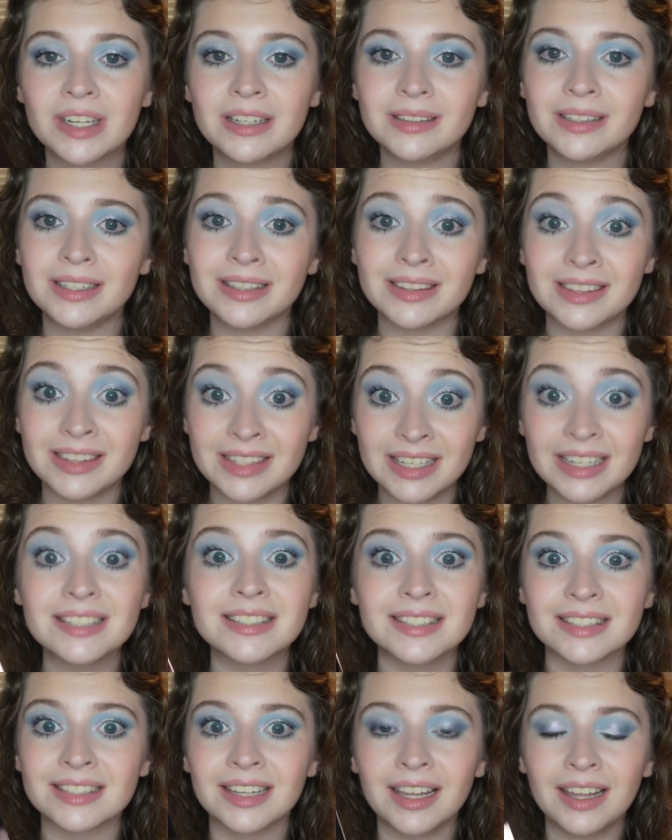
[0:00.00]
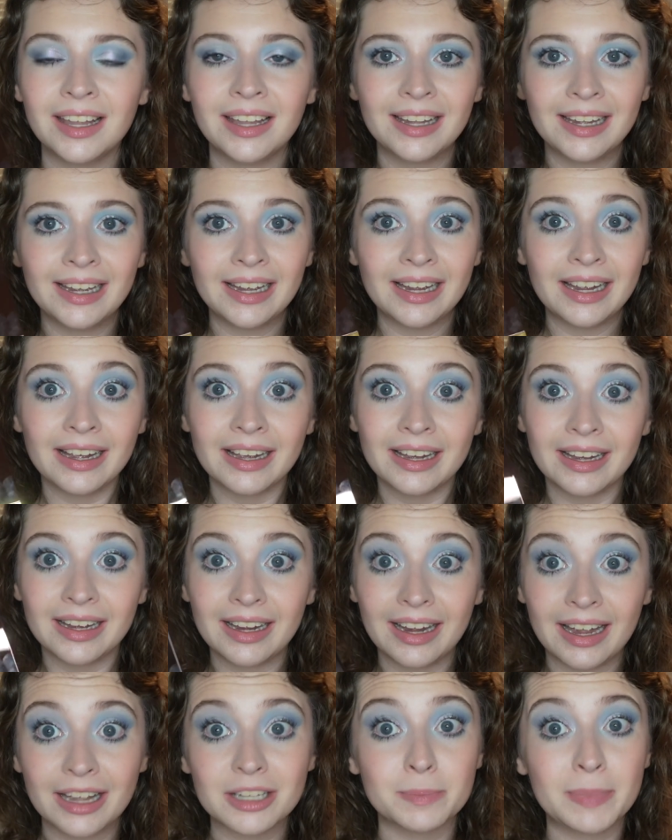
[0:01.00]
that this
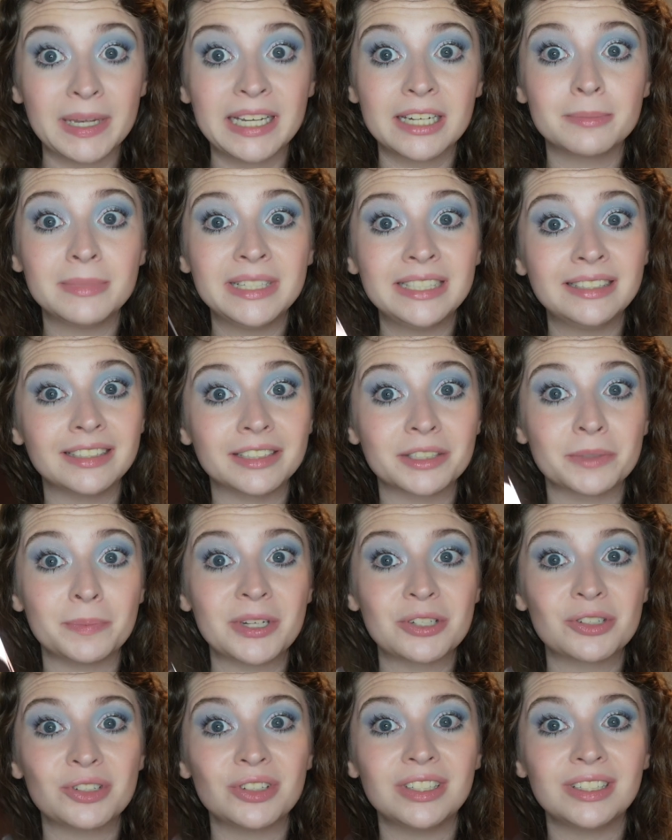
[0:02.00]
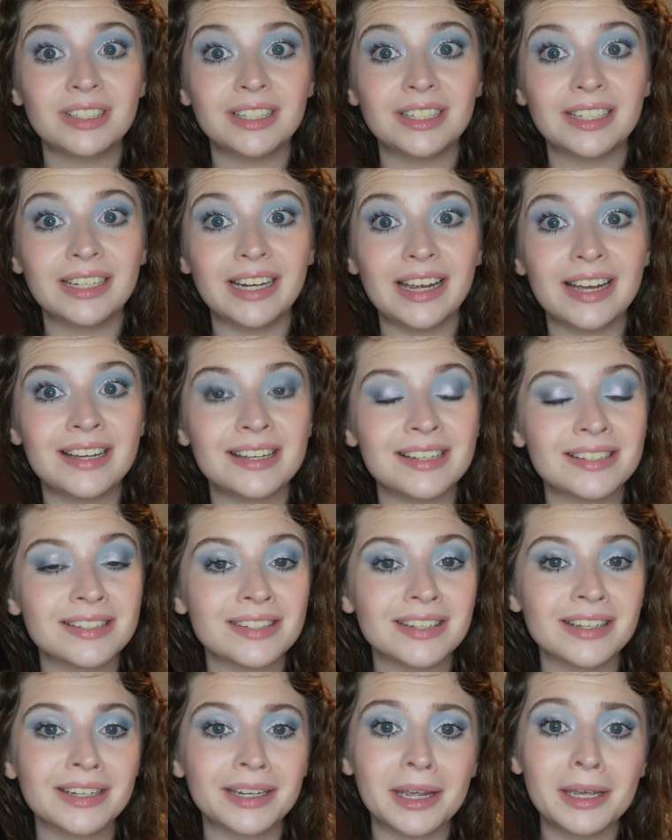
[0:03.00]
has pigment, especially
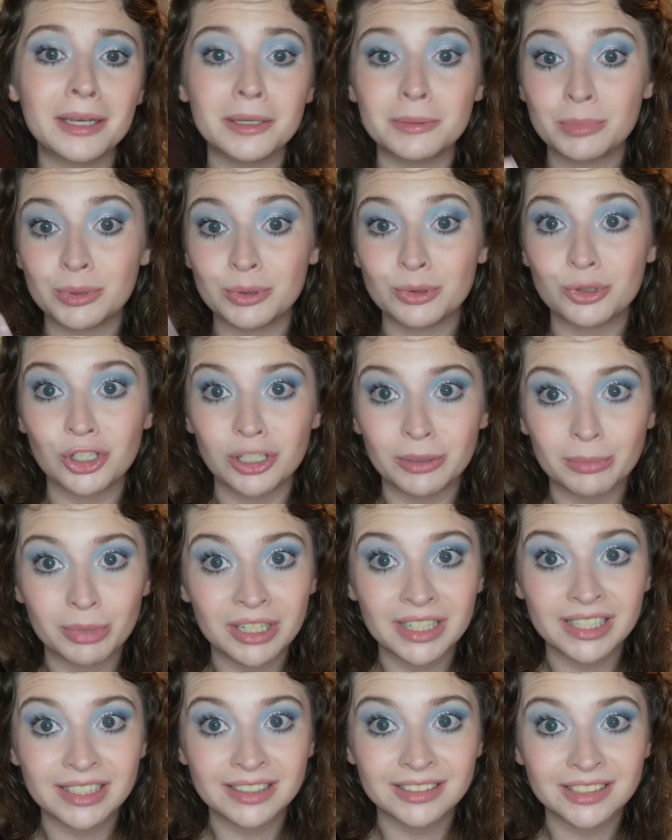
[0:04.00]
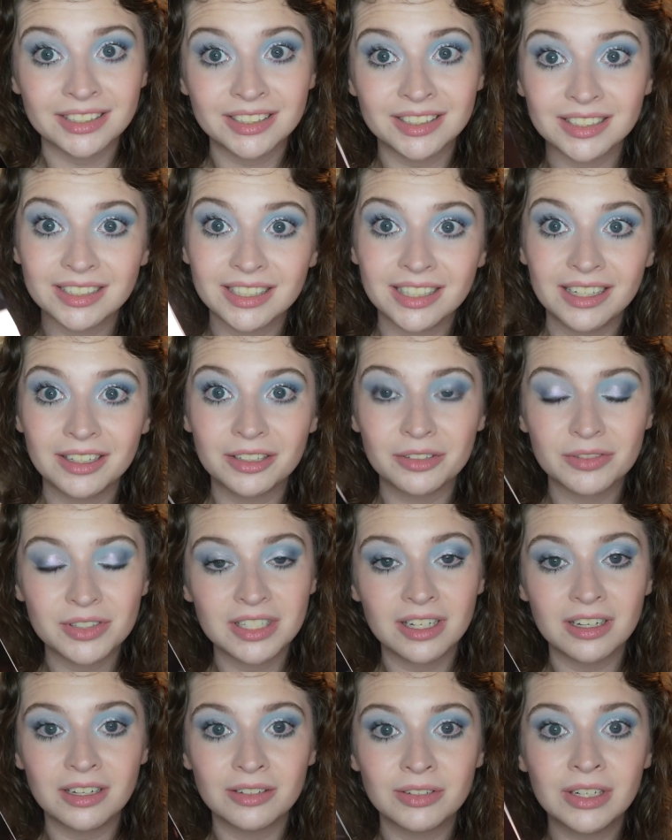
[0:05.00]
as like a bougie brand kind of
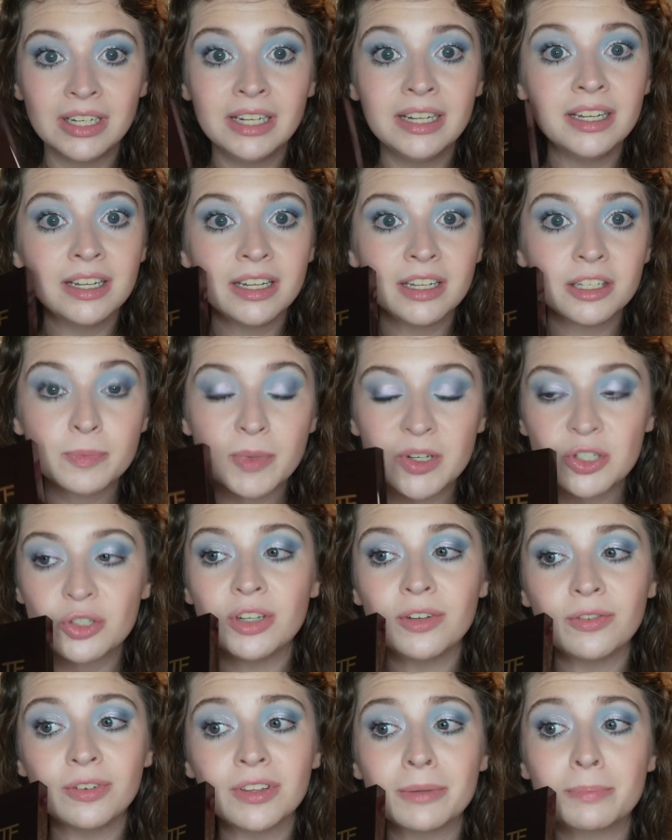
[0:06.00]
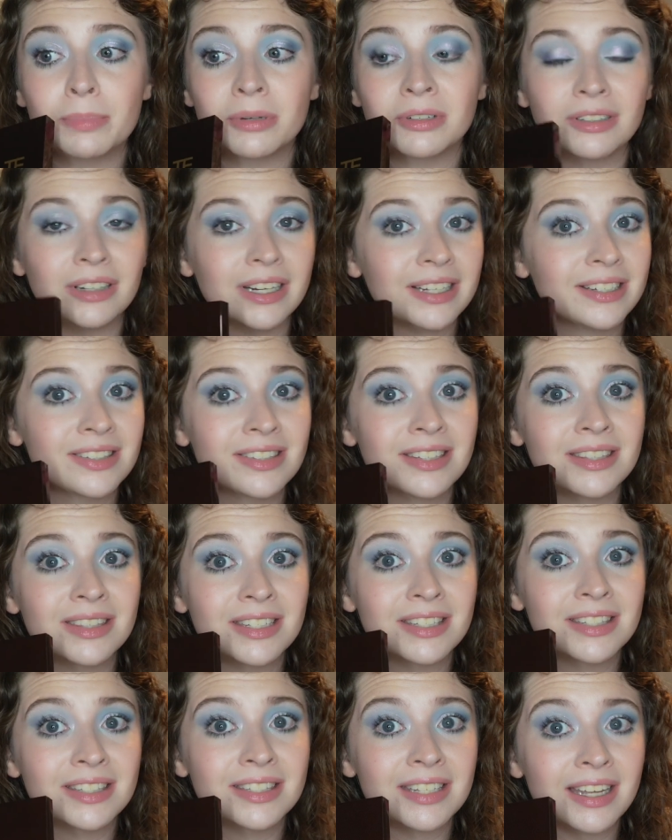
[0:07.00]
stuff, especially for the price that
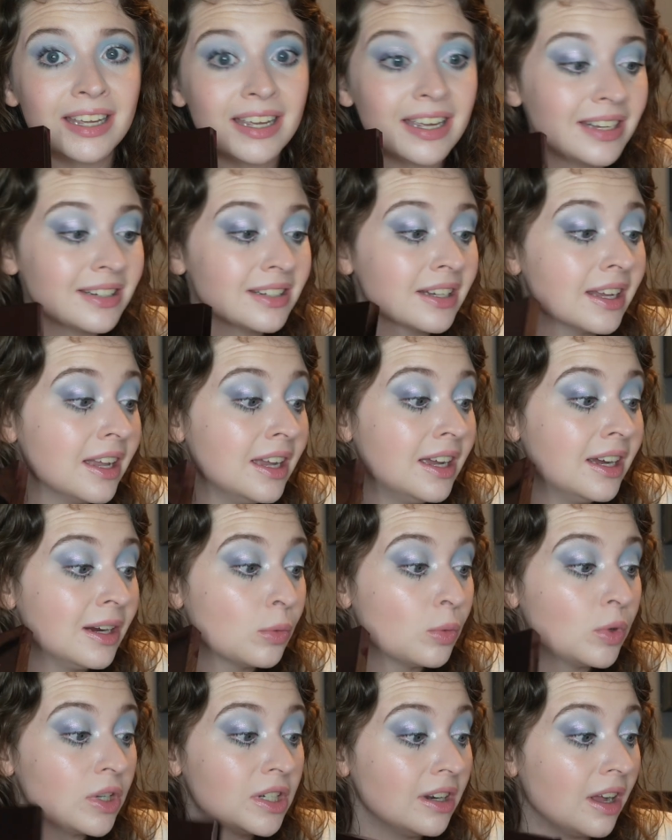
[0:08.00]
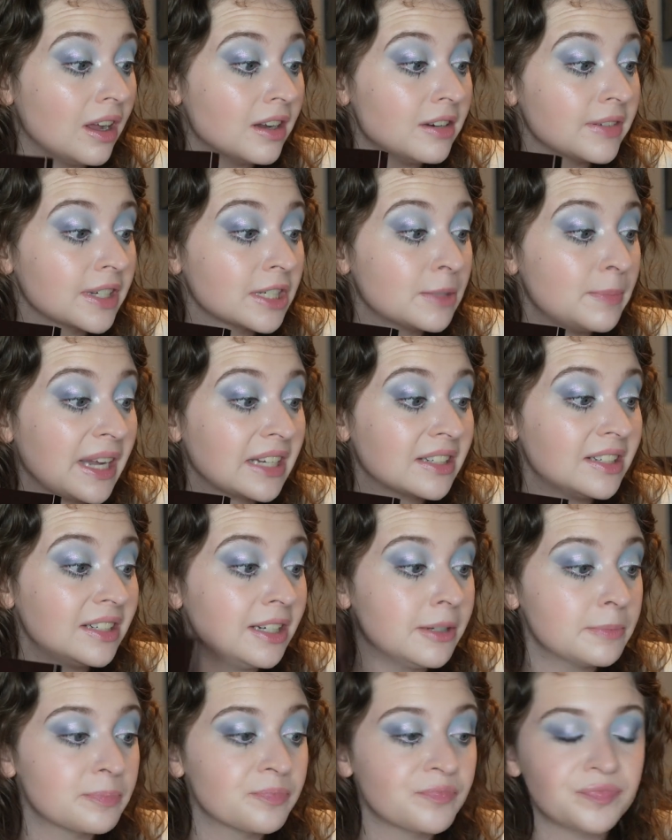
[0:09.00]
this is at. Would not have expected
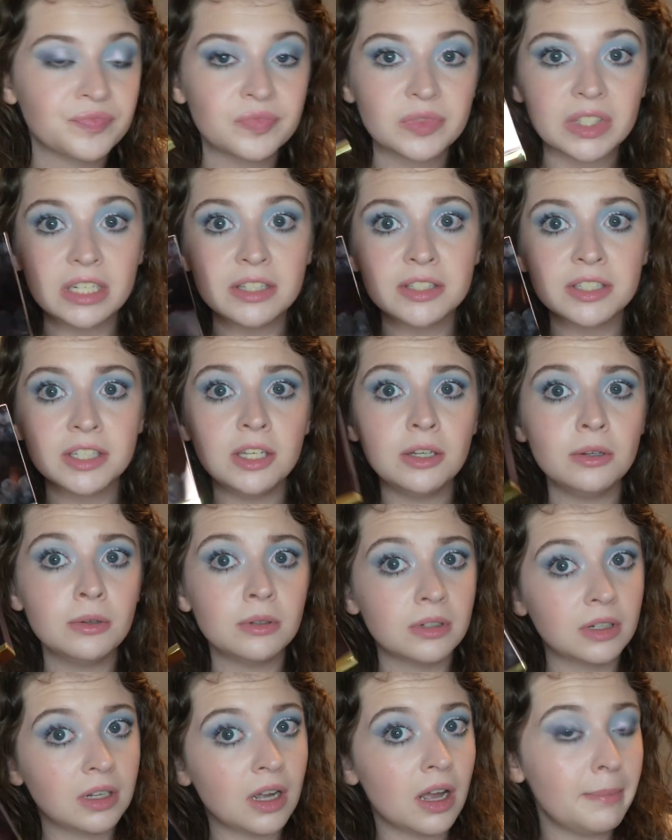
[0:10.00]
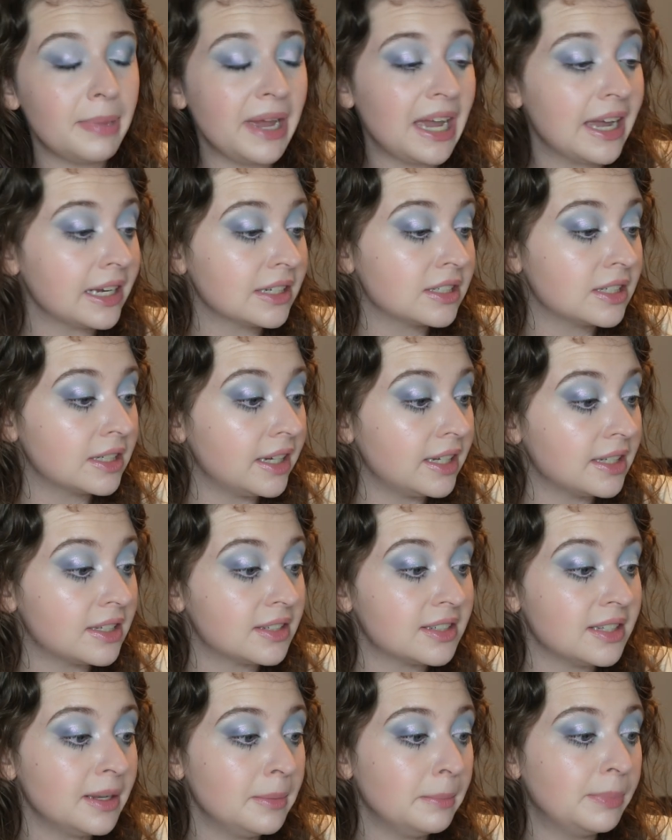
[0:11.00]
it. It's cute, compact, it's
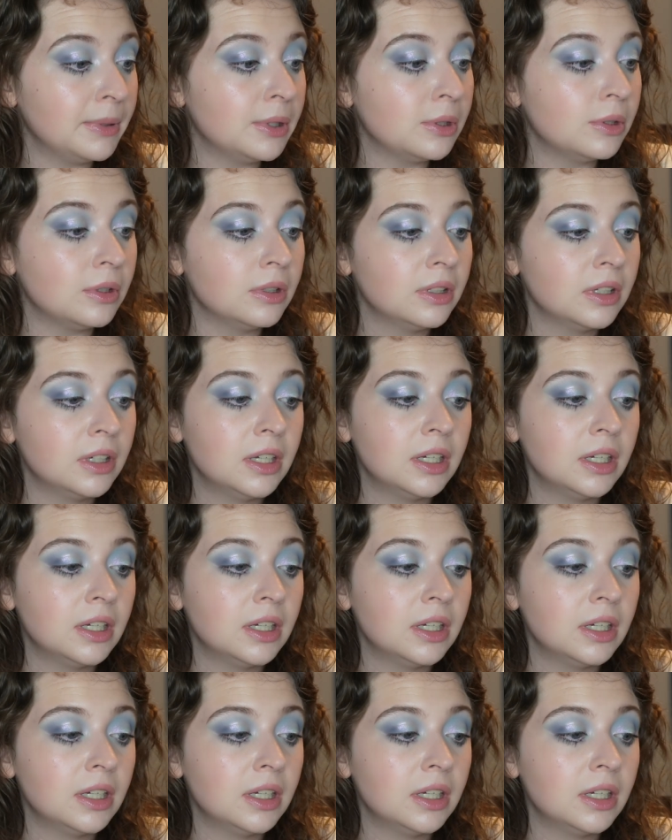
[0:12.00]
simple.